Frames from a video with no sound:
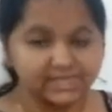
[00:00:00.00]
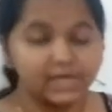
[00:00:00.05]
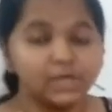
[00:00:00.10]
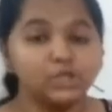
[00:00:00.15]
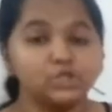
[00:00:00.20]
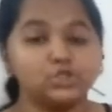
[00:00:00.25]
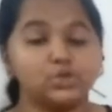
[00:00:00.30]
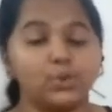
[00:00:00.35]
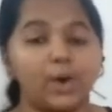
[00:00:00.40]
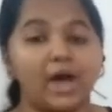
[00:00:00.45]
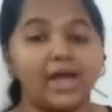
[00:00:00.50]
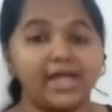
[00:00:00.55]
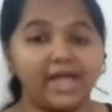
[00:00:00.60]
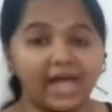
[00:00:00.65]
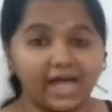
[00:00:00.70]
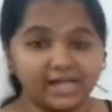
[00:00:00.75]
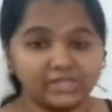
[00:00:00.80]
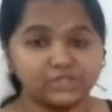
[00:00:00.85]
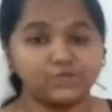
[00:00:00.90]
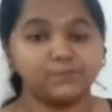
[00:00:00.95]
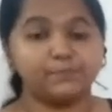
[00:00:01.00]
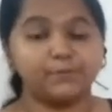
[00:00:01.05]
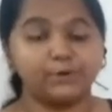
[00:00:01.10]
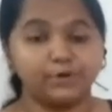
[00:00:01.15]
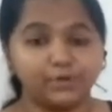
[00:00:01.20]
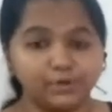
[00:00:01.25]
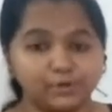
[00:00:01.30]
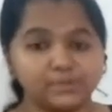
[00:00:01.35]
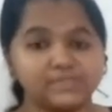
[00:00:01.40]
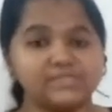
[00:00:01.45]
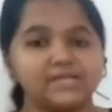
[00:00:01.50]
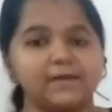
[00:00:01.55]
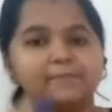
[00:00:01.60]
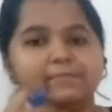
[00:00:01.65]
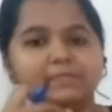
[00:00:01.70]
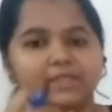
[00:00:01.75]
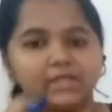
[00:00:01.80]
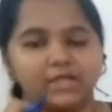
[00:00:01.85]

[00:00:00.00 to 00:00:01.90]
so I had to produce something,